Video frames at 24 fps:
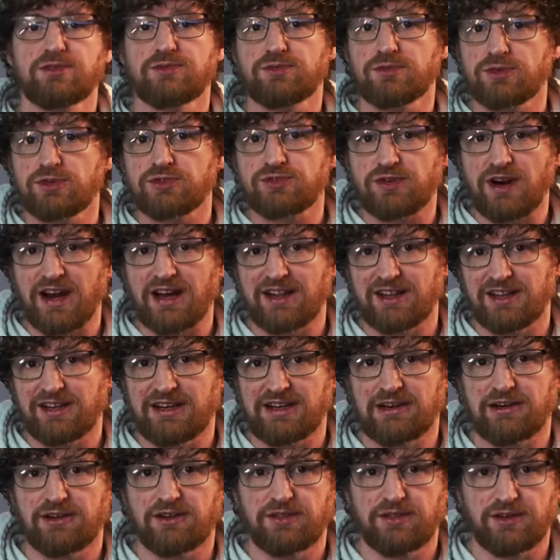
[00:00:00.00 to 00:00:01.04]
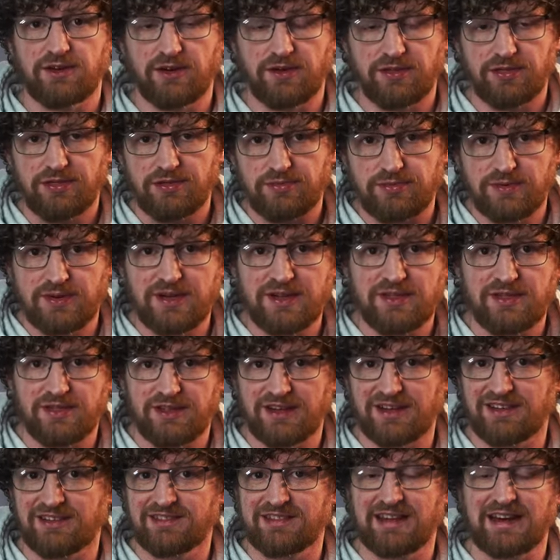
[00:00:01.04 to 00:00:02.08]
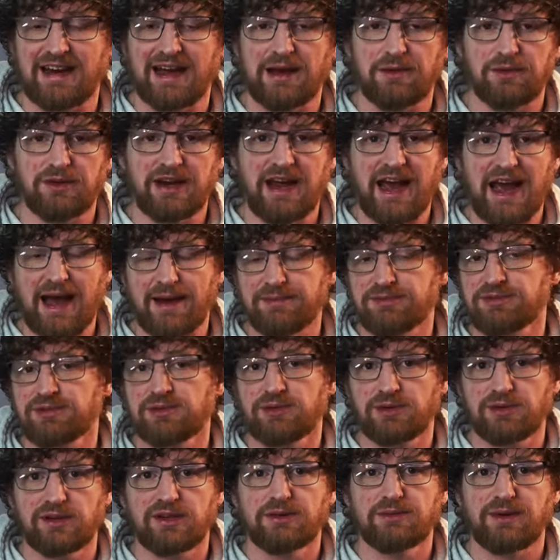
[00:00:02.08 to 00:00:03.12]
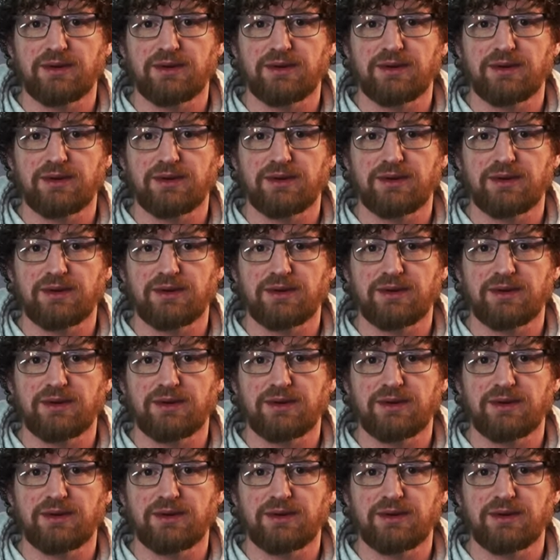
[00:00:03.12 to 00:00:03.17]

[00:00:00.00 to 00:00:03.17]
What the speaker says: through trial and error, there are three things that I would absolutely